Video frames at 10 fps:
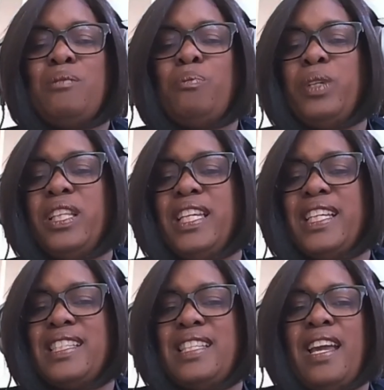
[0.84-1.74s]
really
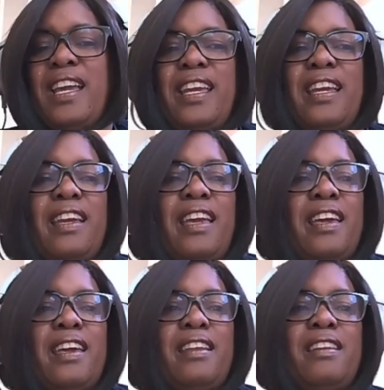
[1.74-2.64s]
exciting,
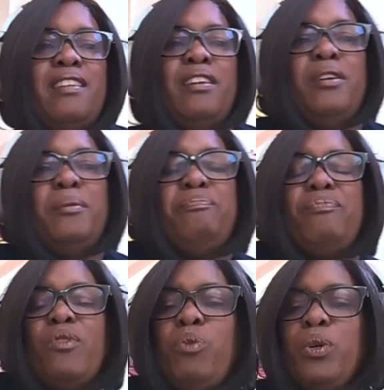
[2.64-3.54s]
and
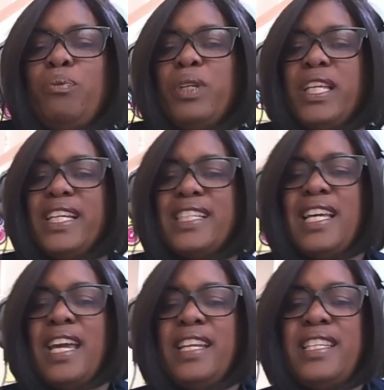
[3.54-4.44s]
we're really
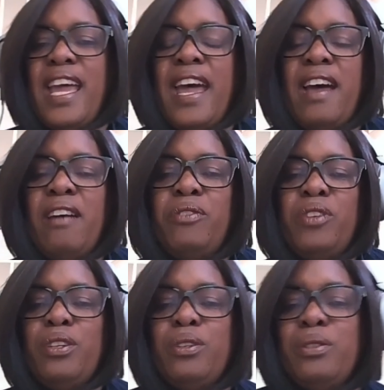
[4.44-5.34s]
excited to have
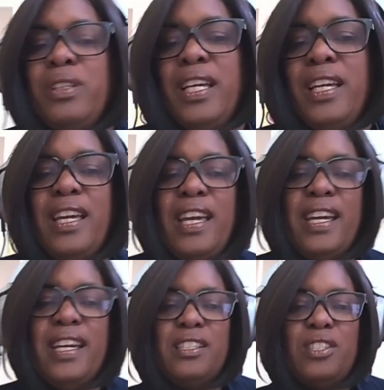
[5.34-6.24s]
you.
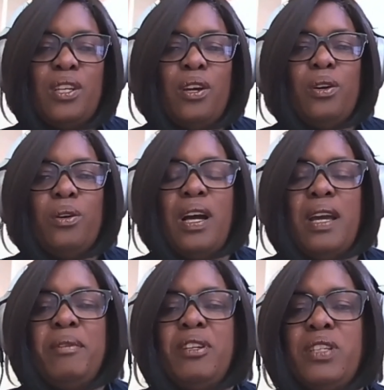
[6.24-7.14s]
And so
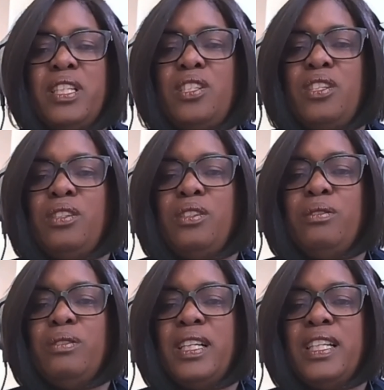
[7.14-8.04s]
I'm going
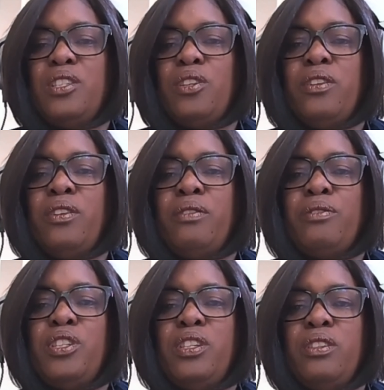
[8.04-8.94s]
to turn it over
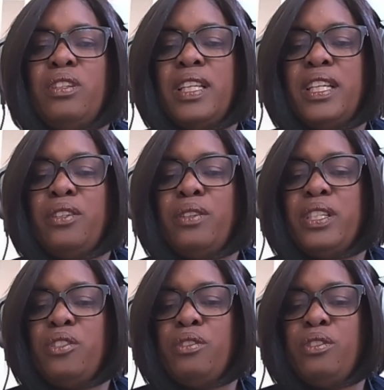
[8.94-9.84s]
to you to let you
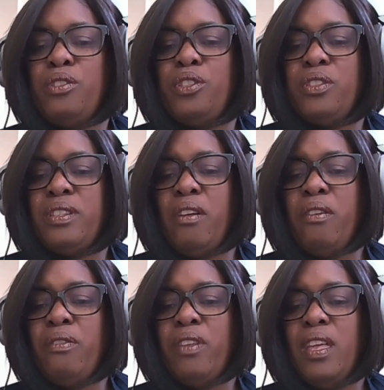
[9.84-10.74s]
introduce
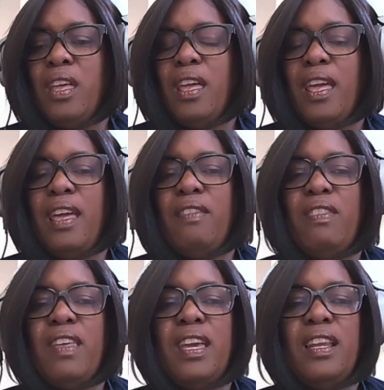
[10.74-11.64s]
yourself.
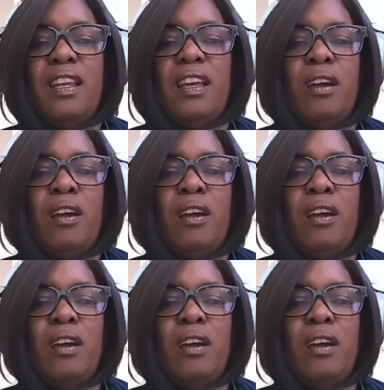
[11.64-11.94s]
And then